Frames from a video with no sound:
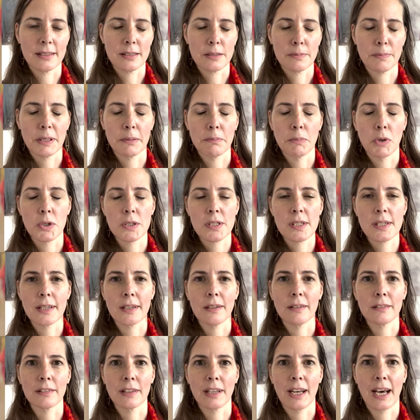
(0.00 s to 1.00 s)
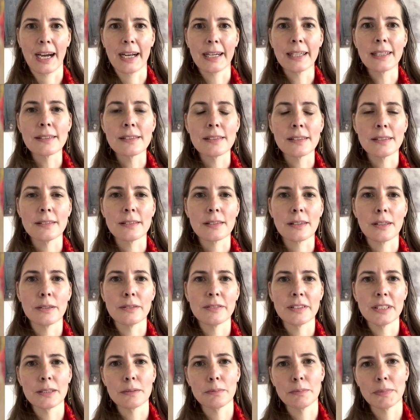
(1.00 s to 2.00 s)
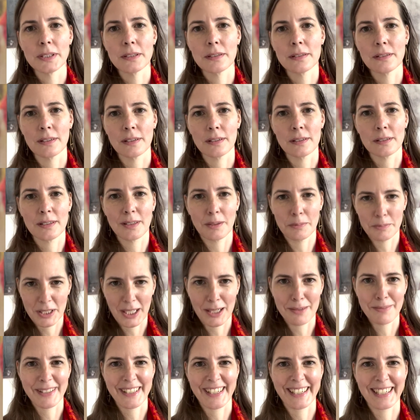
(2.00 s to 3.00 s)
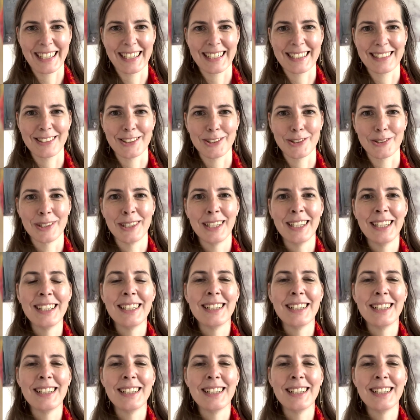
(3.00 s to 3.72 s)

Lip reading: It's been mostly online since COVID, but sometimes I get to